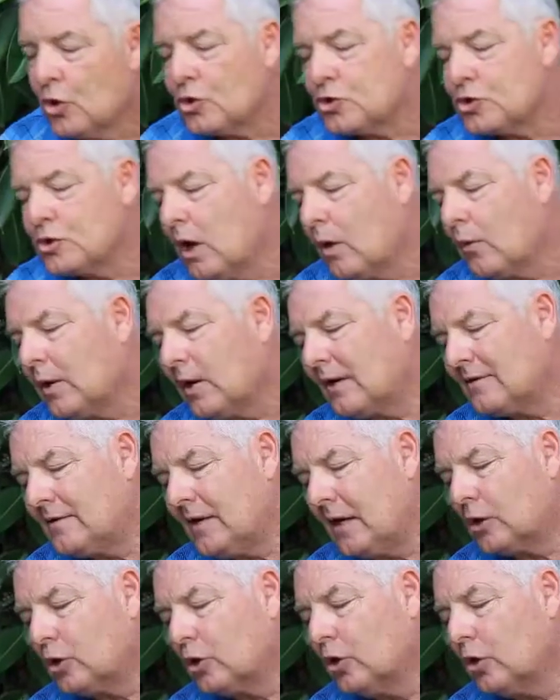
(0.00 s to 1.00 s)
So now we're going to
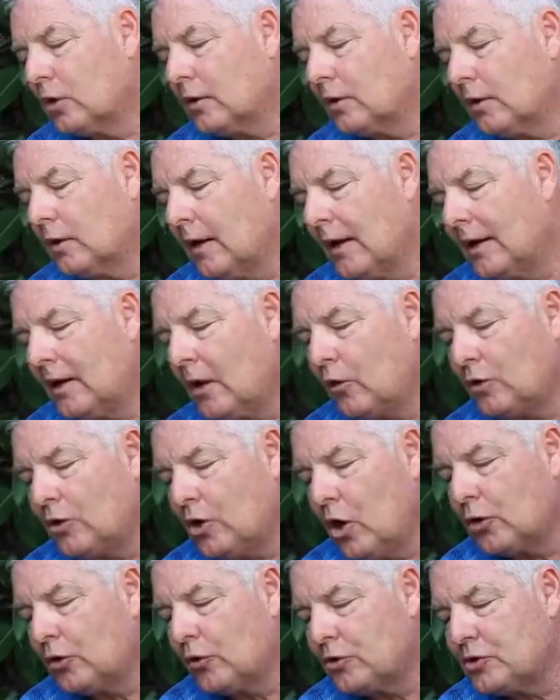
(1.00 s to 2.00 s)
take a look at our
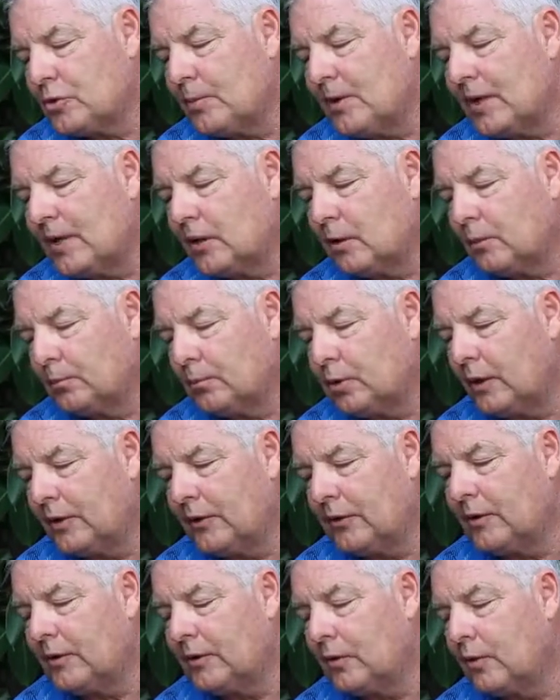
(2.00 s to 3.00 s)
younger Dominican
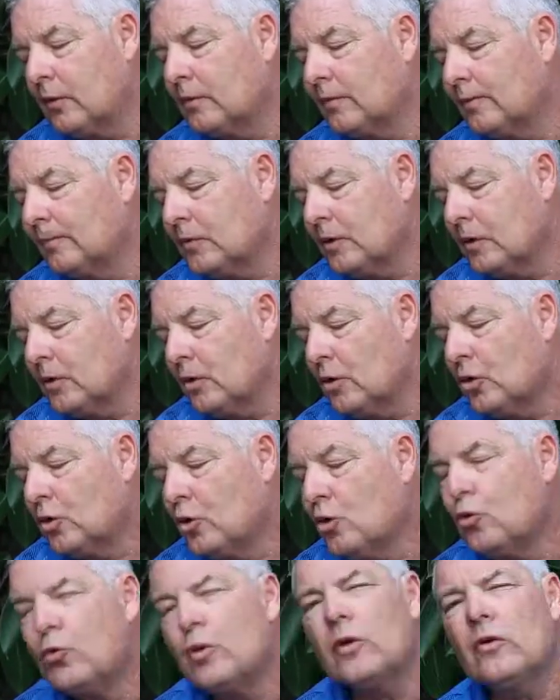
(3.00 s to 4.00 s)
player here,
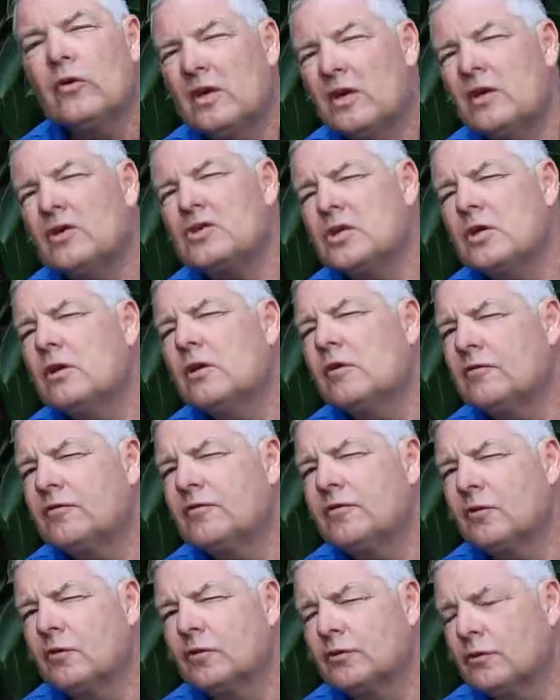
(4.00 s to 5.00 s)
who really is an
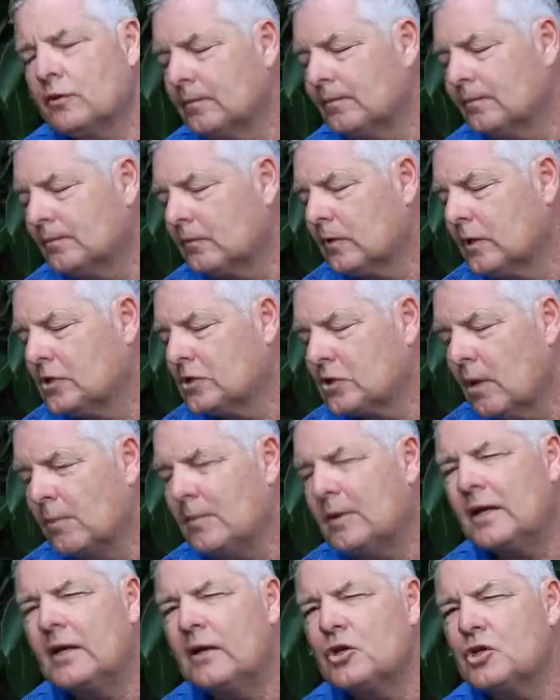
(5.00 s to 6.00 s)
infielder. He's
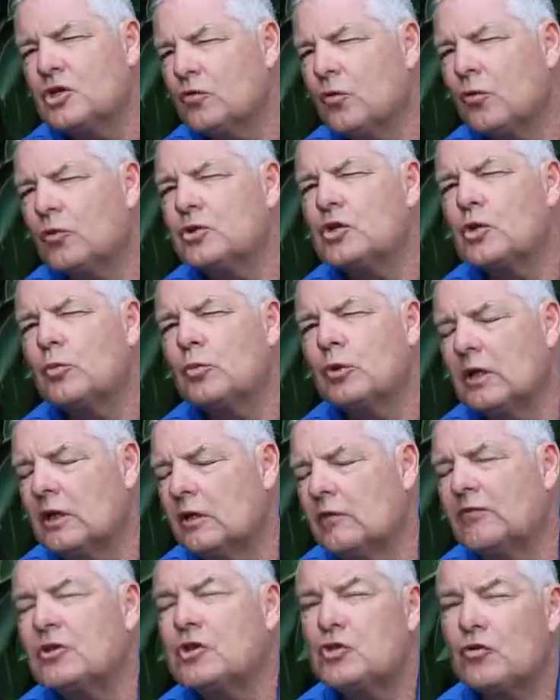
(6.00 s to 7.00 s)
coming in, he's throwing some
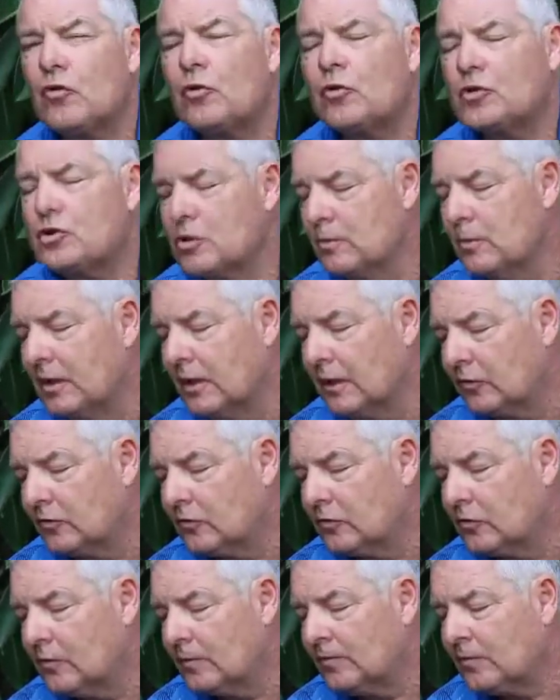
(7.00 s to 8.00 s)
relief, he's throwing some
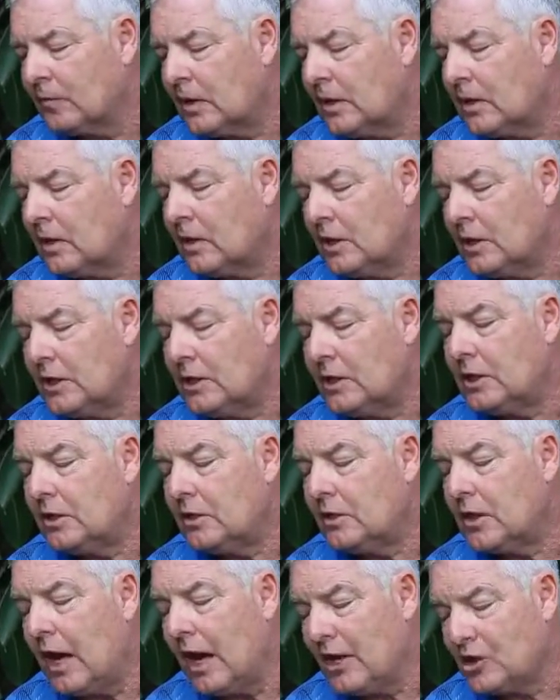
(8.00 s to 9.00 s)
innings. He
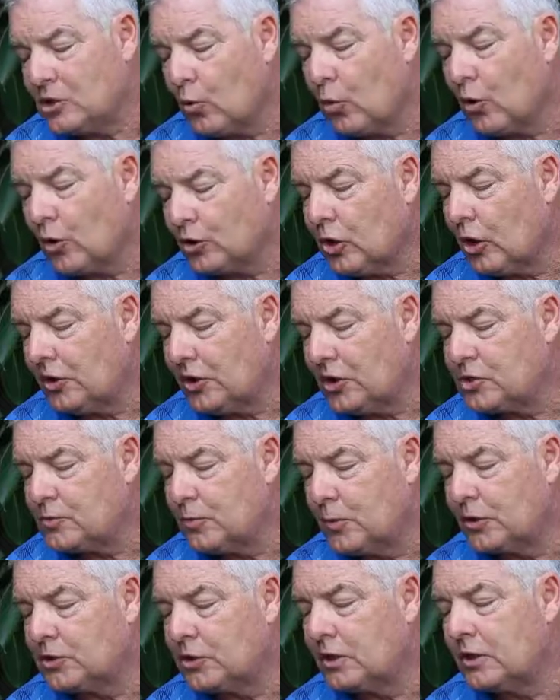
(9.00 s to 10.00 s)
has worked on his
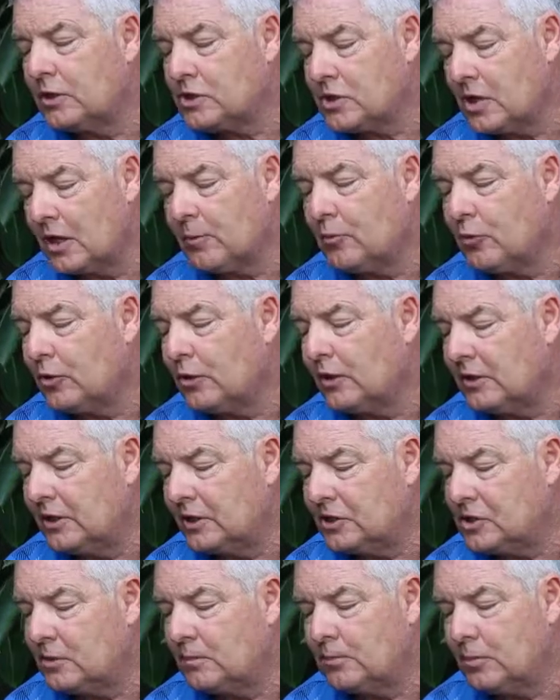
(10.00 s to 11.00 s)
pitching, he's got a pretty
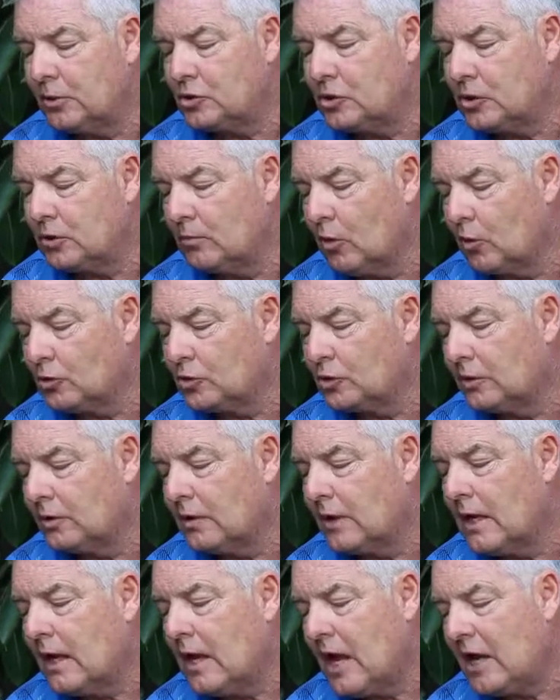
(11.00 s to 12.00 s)
decent pitching motion.
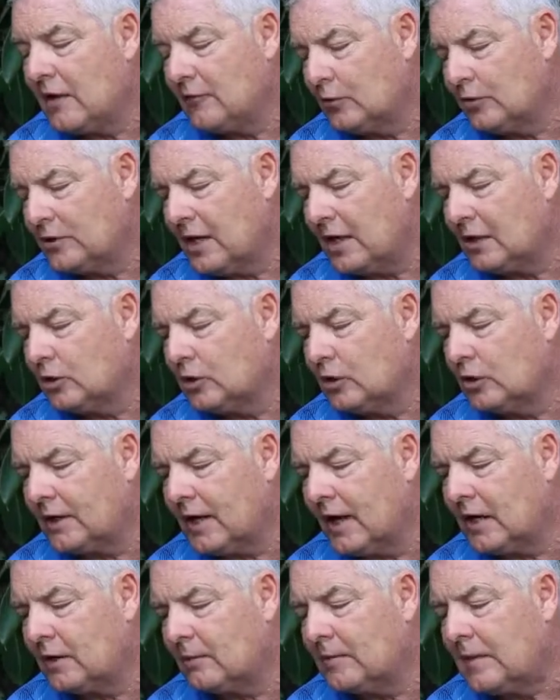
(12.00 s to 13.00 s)
And if we take a look
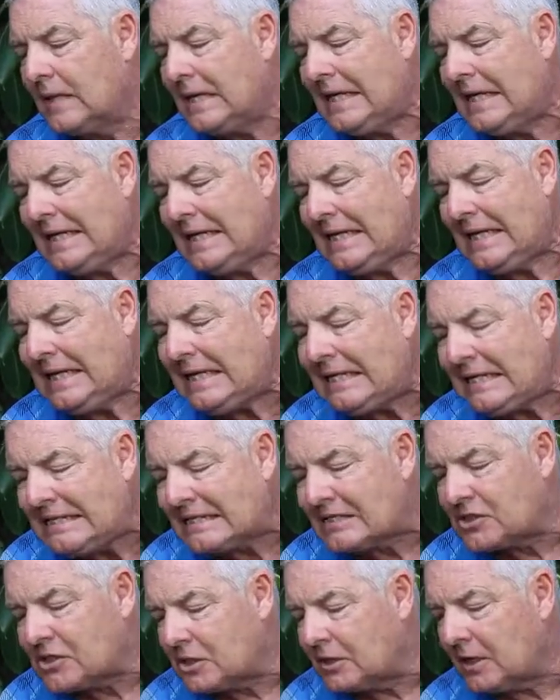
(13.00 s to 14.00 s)
at him, he
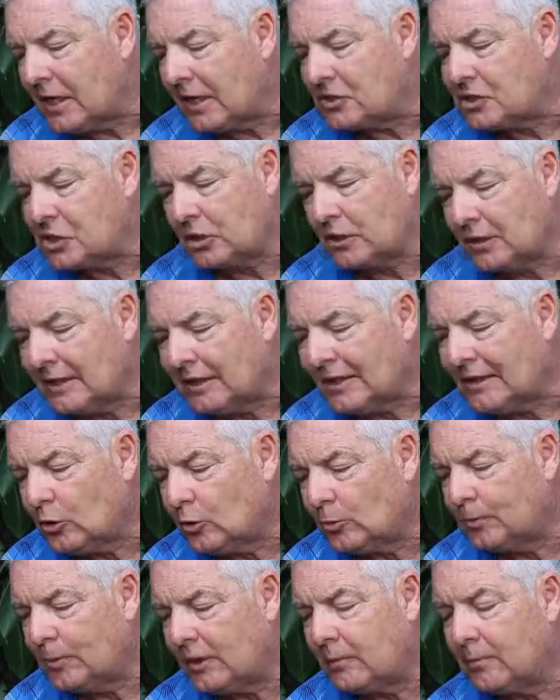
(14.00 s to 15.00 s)
disconnects a
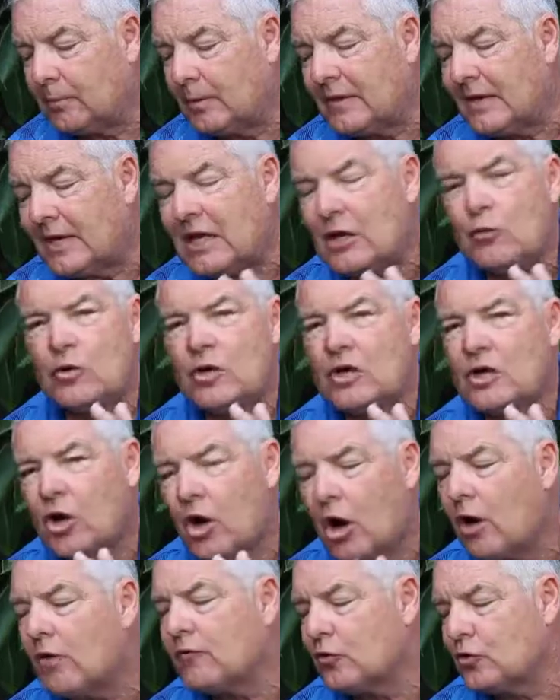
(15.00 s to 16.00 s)
little bit, but then he
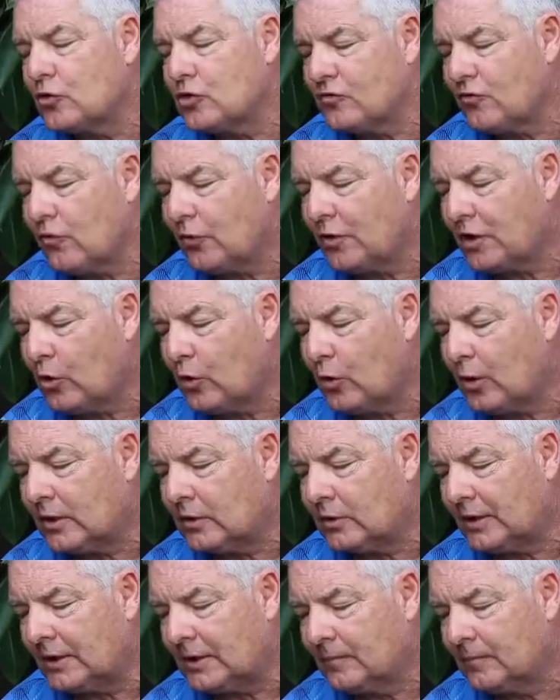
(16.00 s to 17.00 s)
recovers very
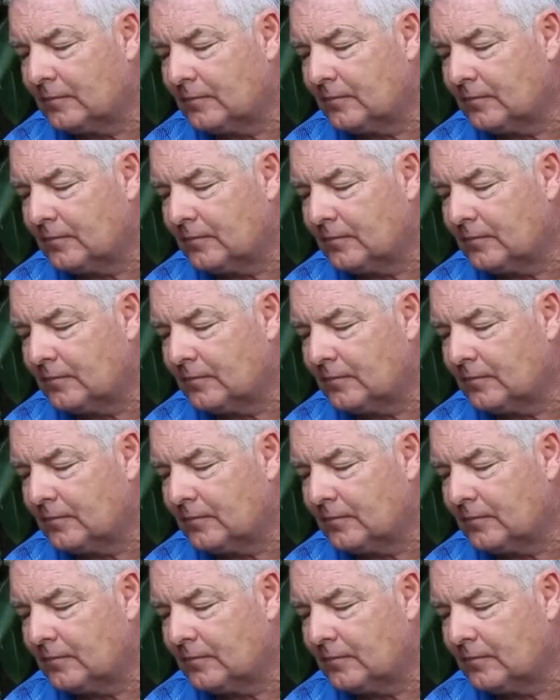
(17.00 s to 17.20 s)
quickly.